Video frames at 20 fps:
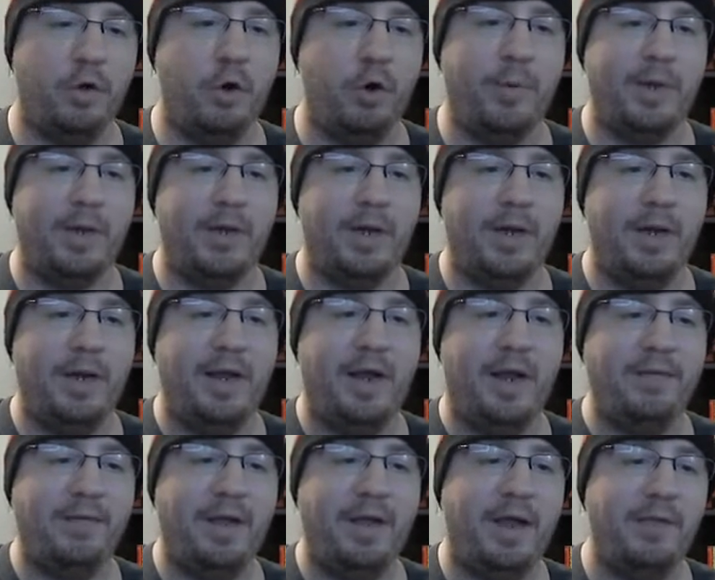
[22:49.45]
oh my god, I
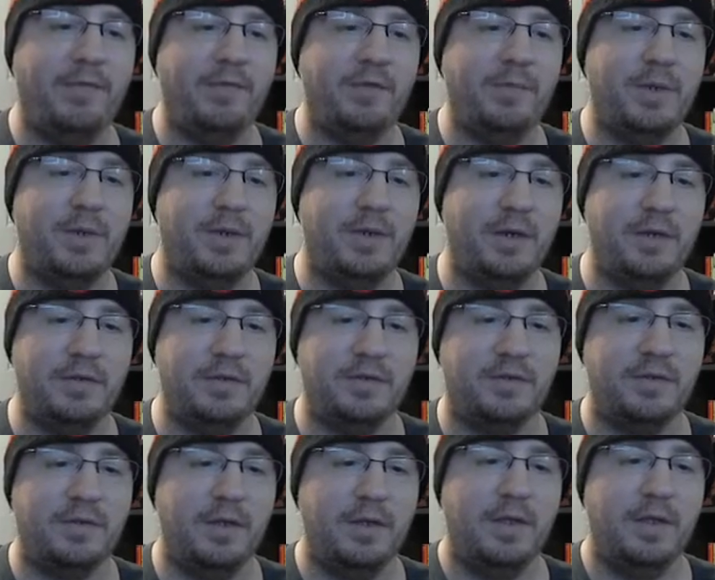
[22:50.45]
have to have this because